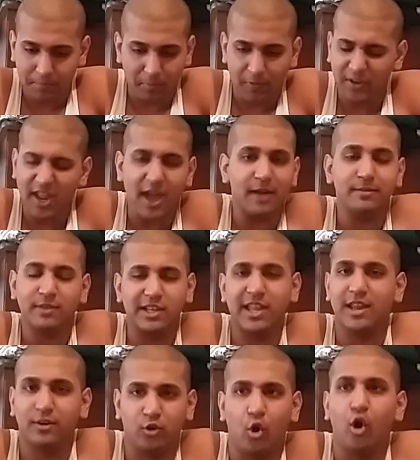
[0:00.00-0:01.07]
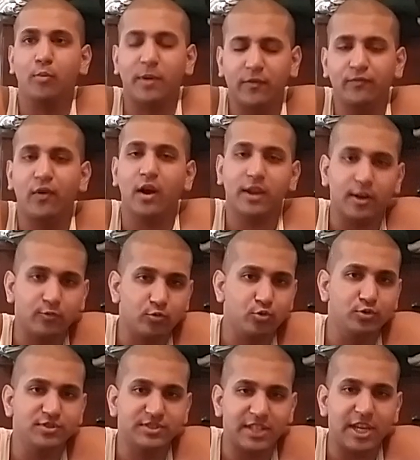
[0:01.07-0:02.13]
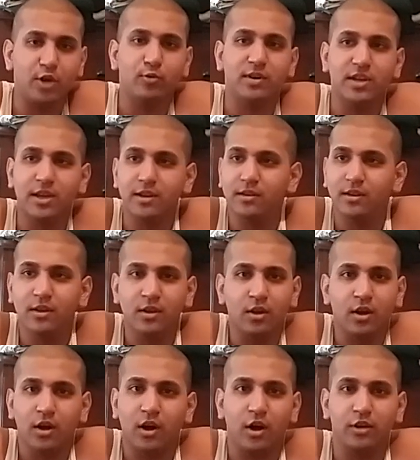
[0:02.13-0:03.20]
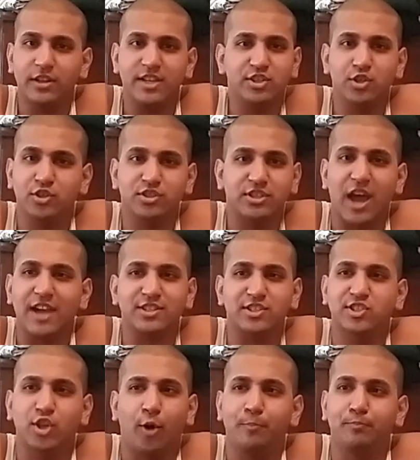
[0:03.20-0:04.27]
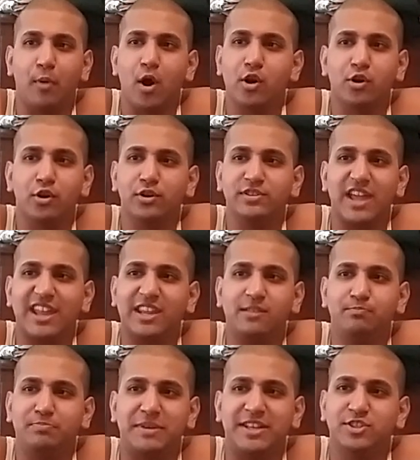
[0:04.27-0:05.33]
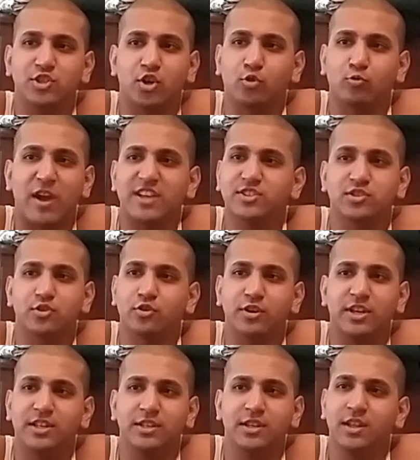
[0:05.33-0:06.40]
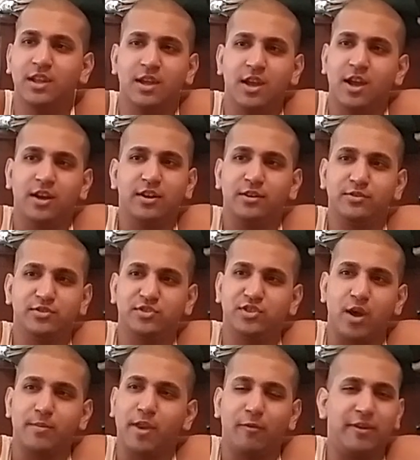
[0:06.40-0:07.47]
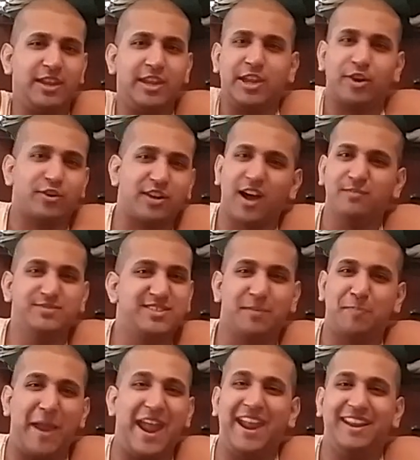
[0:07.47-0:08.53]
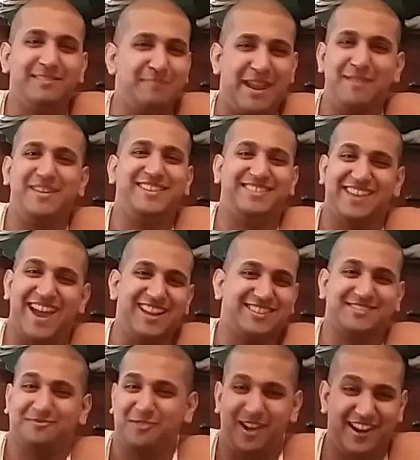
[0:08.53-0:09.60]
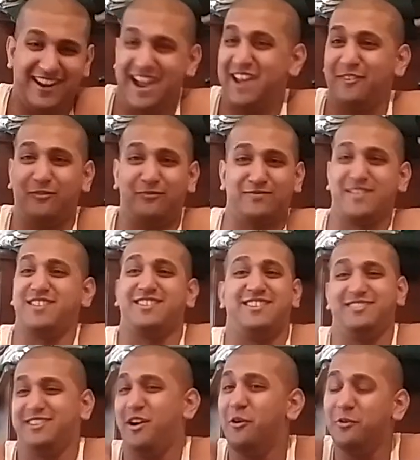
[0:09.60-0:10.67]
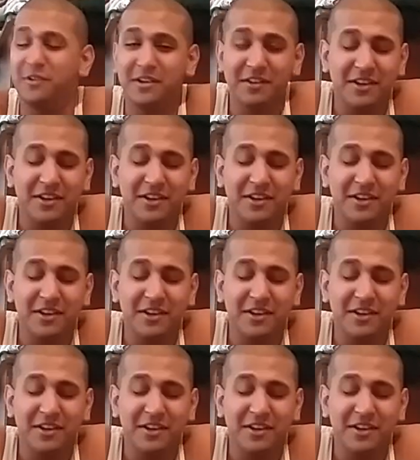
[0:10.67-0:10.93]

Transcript: Well, yeah, again, Goldberg fucking rules, deal with it. Unless you guys are still butthurt that he beats a wrestler in WWE Here Comes the Pain, maybe that's why, I don't fucking know.